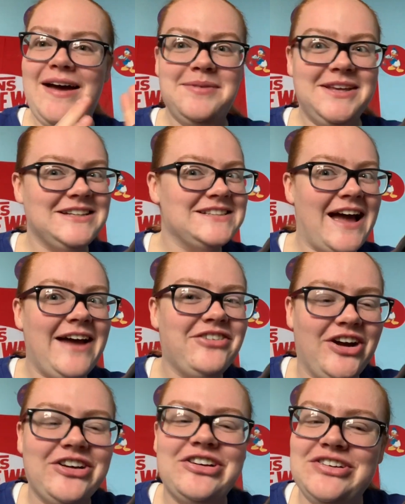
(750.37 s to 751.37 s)
because I've
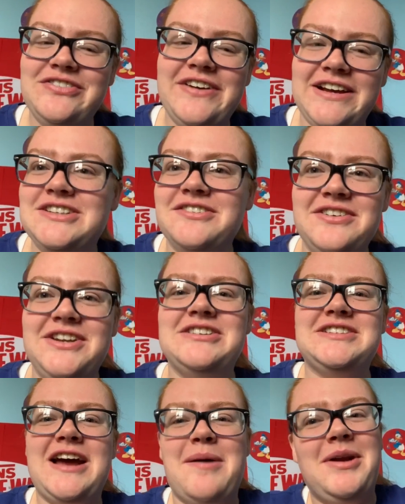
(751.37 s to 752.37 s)
got good Vector
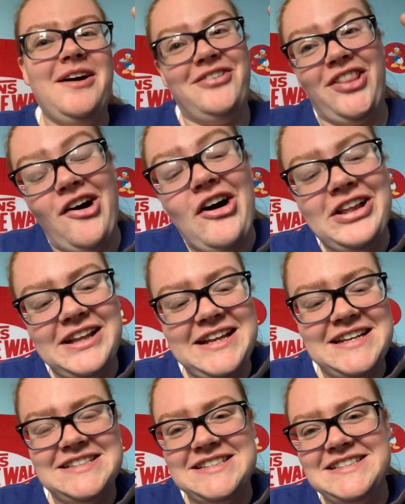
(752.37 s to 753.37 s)
videos coming up for the
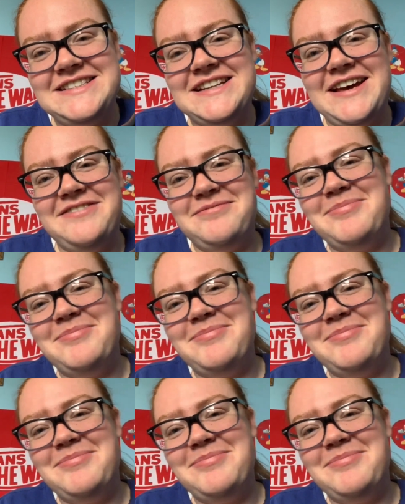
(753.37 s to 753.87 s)
holidays and stuff.